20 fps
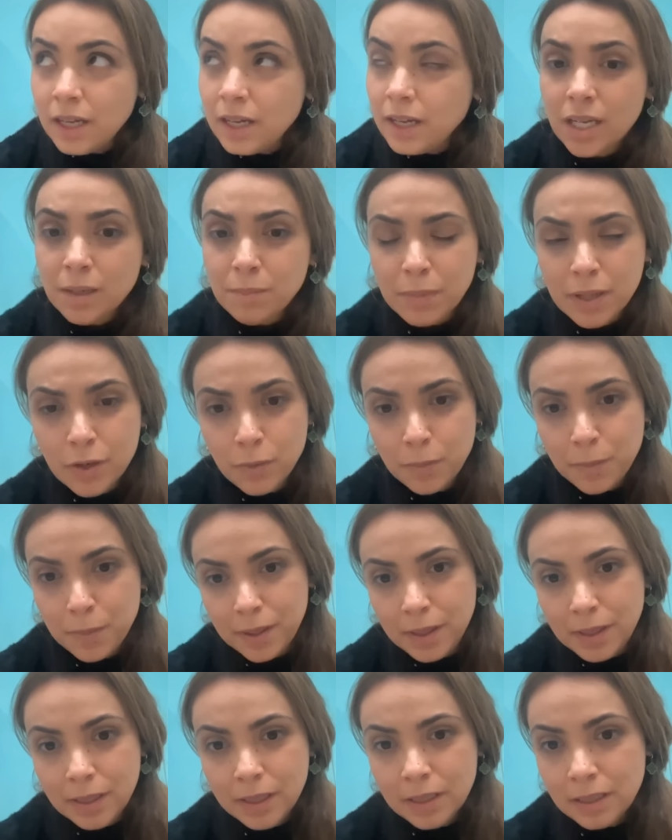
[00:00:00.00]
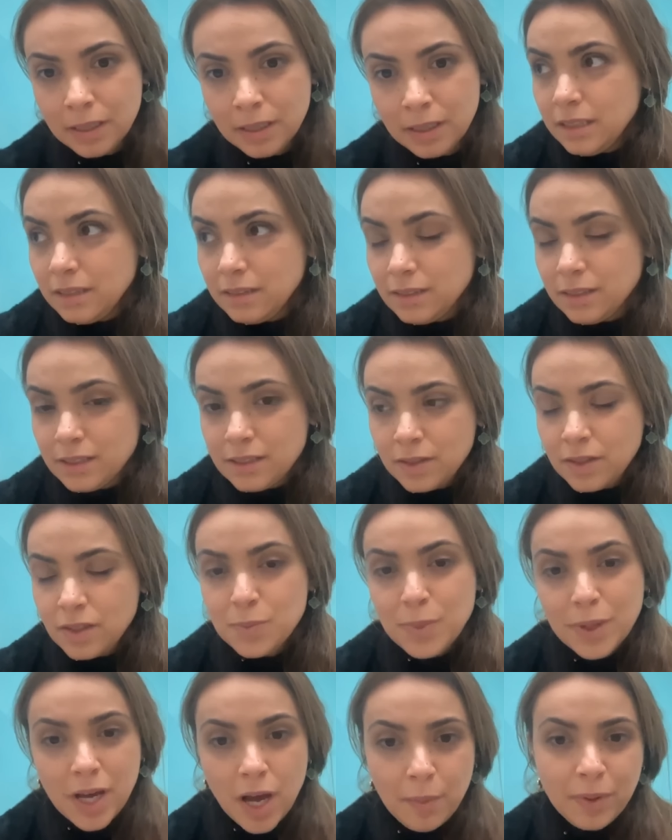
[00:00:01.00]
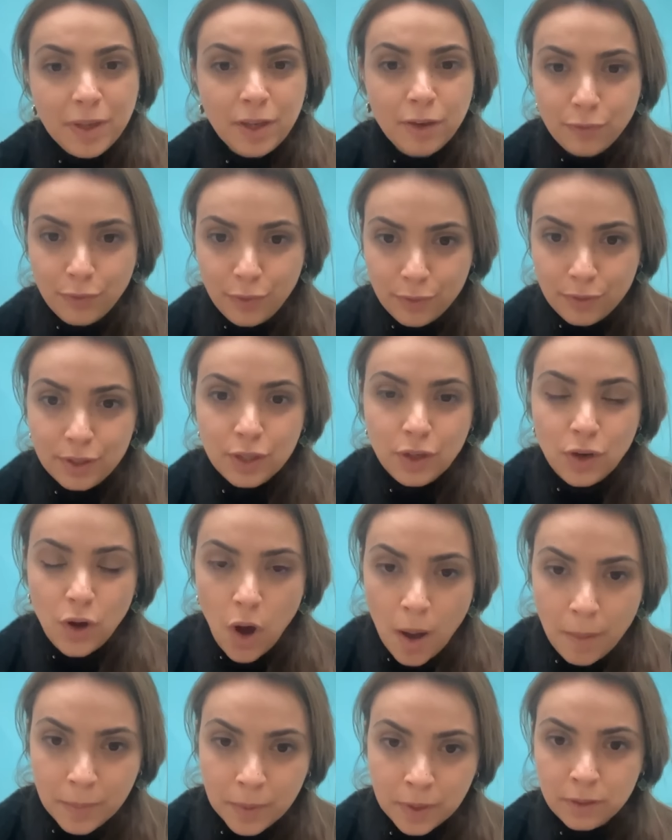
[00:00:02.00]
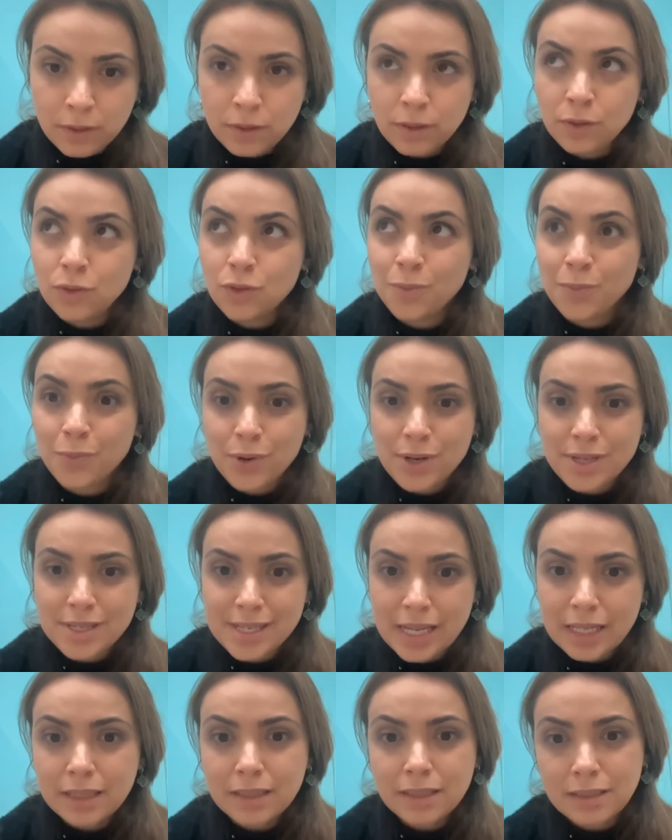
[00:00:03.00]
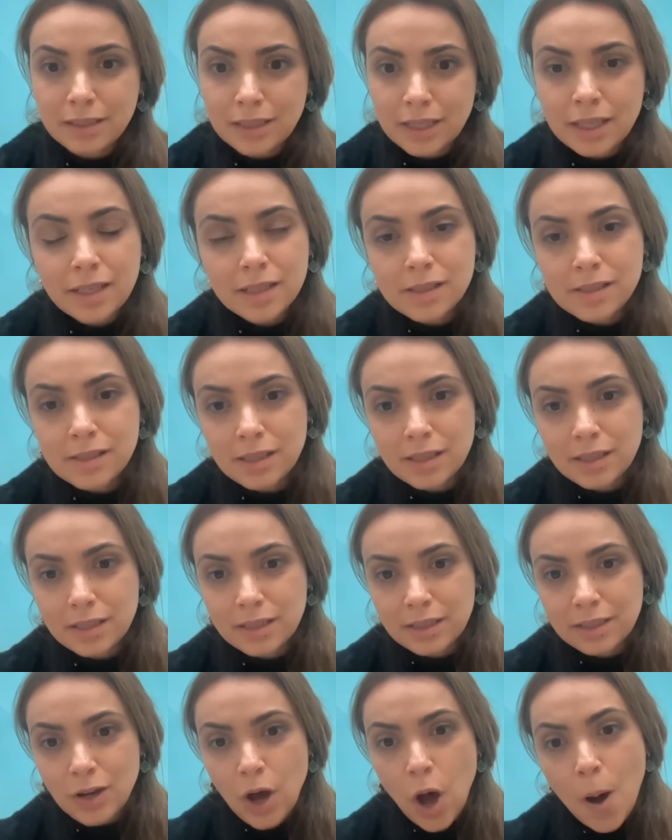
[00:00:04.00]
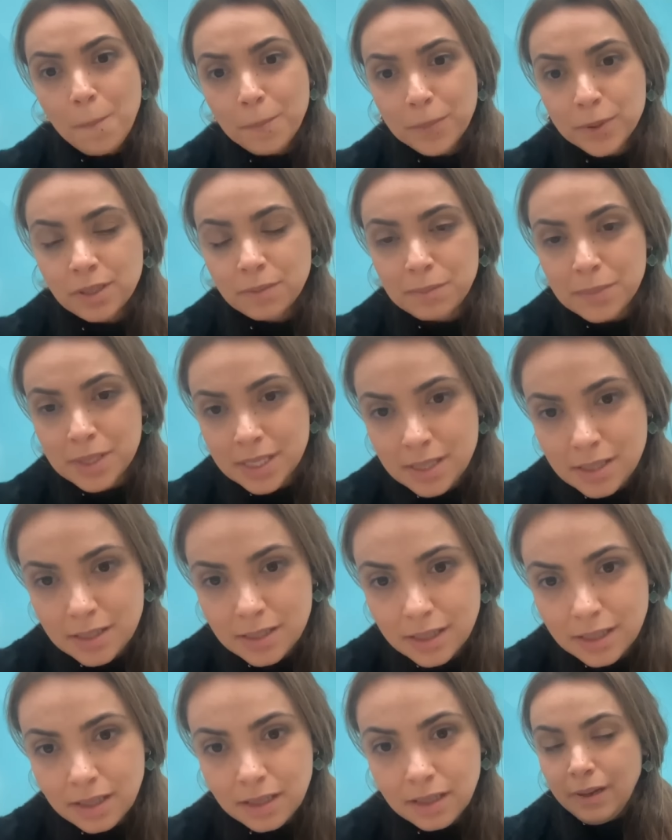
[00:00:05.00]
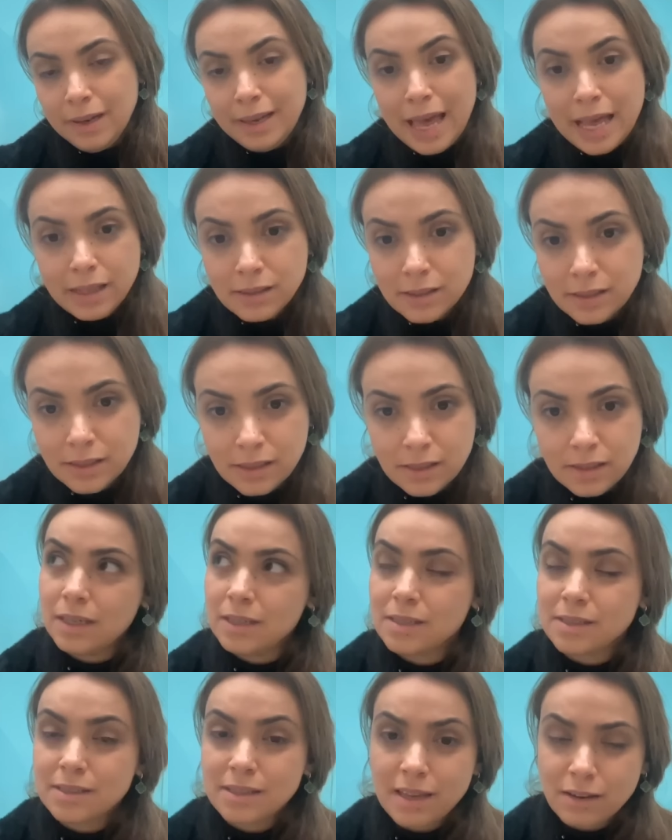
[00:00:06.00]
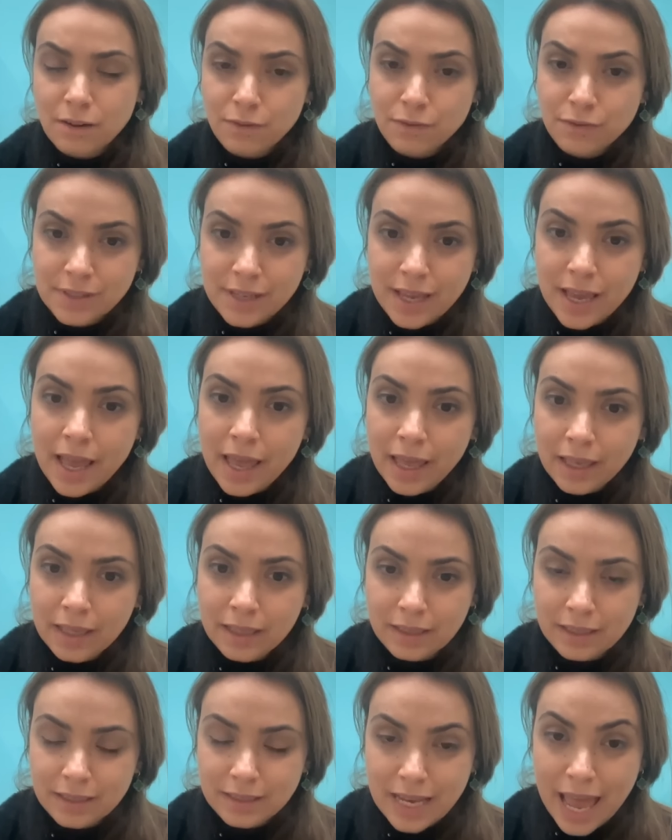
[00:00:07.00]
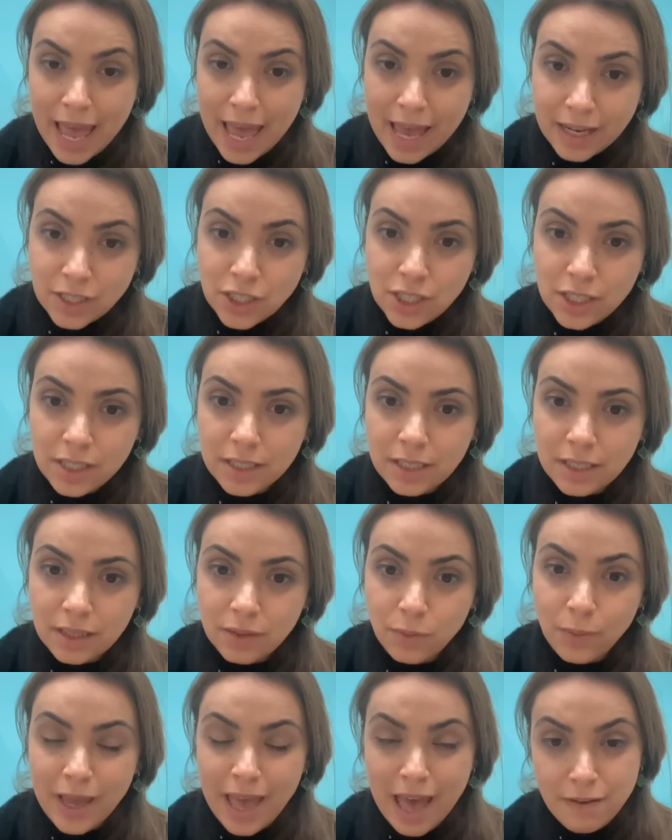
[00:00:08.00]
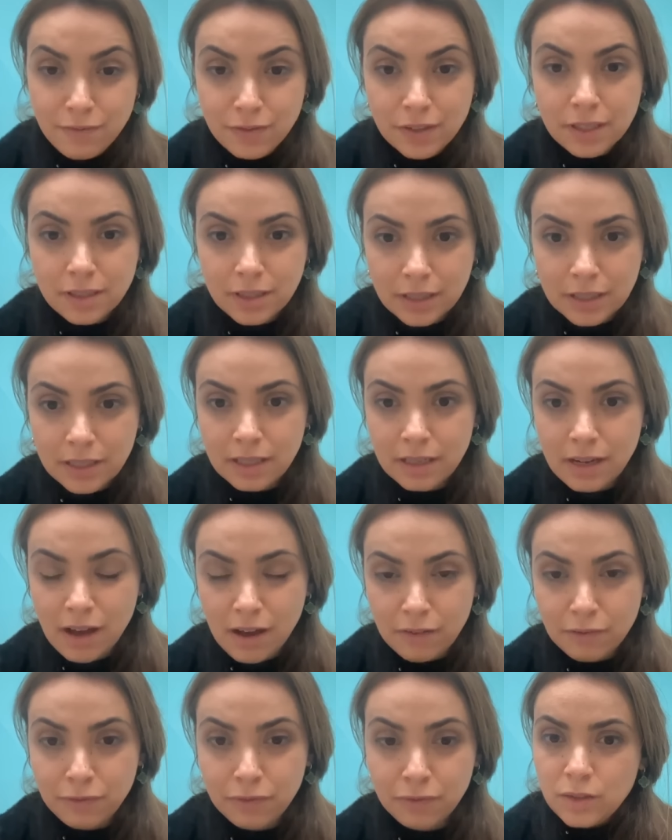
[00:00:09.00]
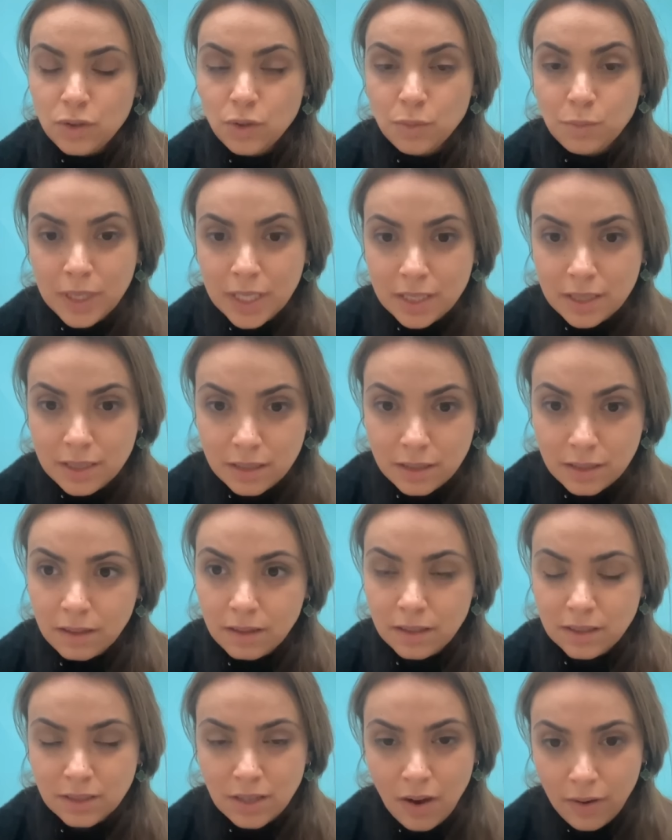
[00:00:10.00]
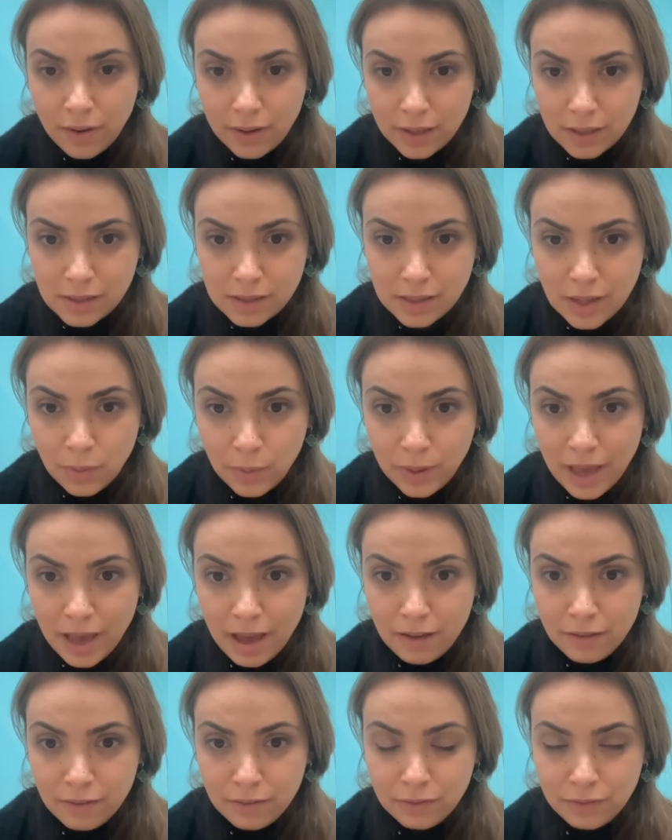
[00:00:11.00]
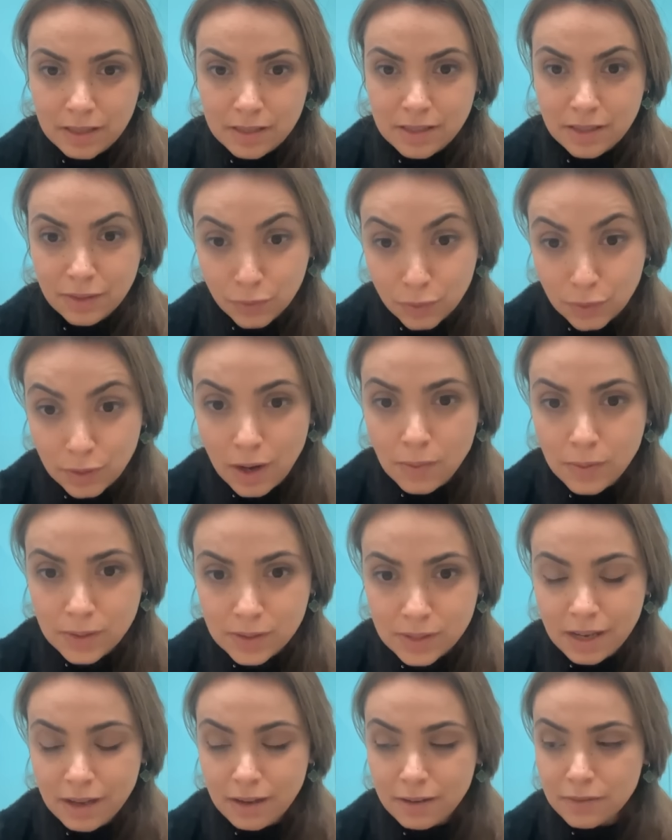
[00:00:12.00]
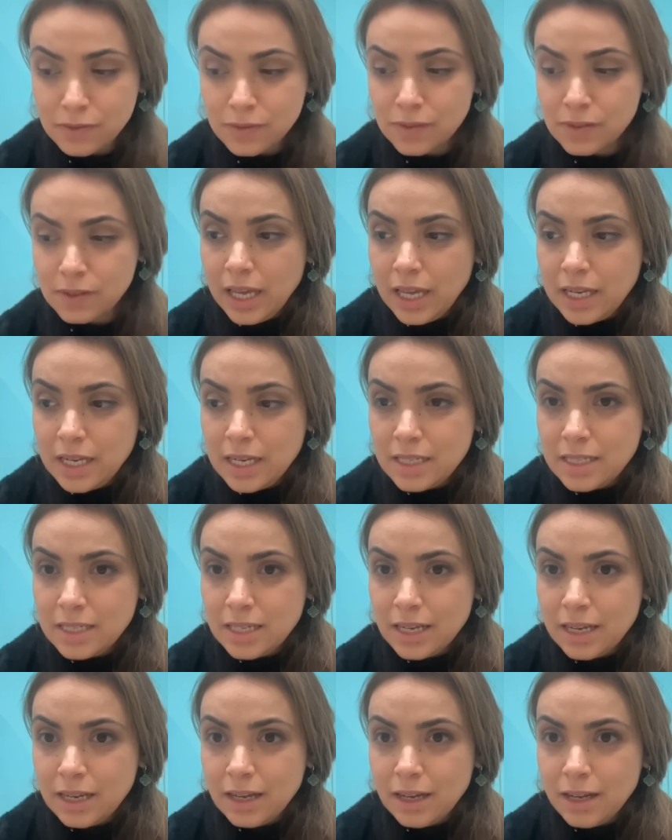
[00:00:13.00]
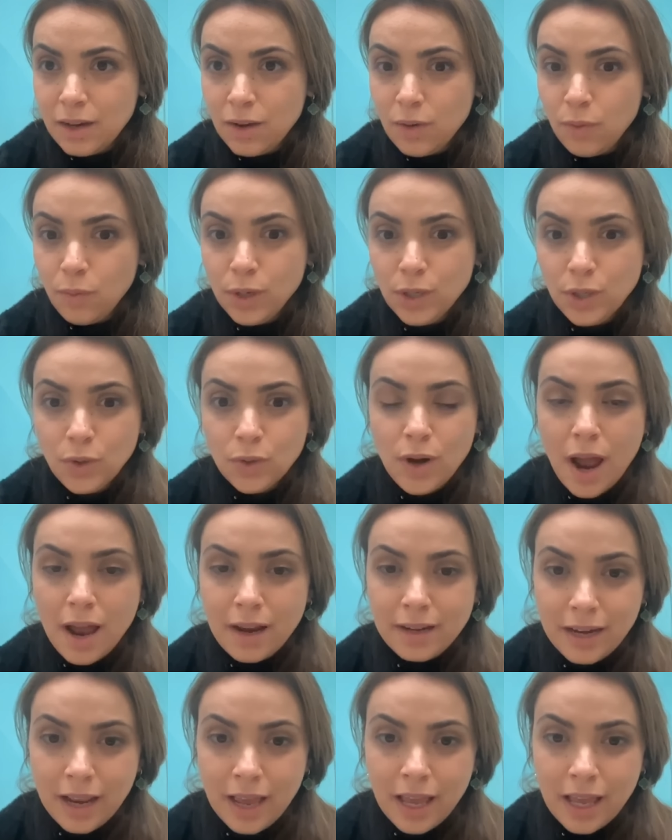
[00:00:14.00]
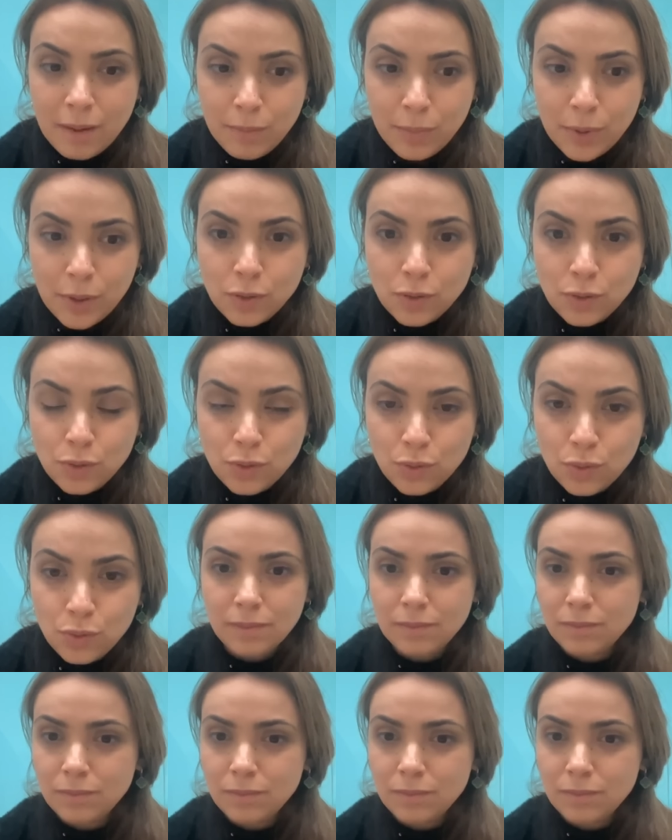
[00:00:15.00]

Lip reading: In my opinion, it is becoming very common to present things in an optimistic lens instead of saying that actually we haven't done enough to meet the targets that we have set for ourselves. And when you're unable to,